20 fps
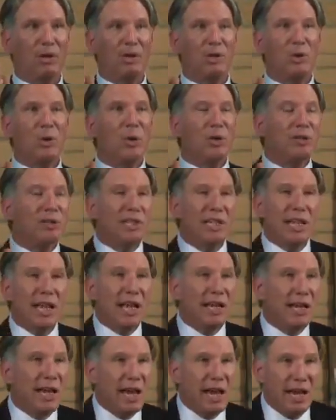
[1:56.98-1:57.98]
Your
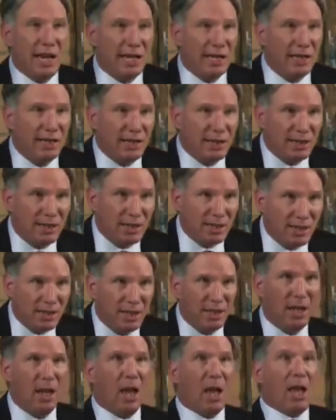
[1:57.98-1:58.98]
DNA
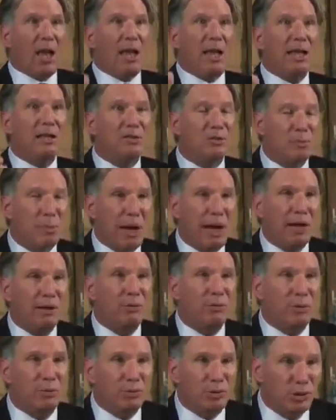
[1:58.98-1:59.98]
is
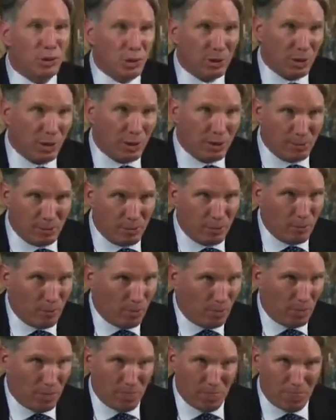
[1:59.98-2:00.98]
made from sugar.
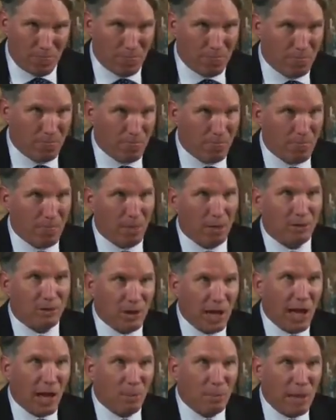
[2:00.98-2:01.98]

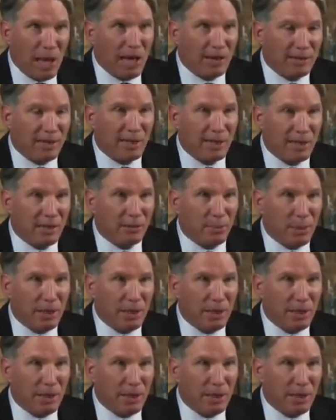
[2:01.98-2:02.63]
So how bad can it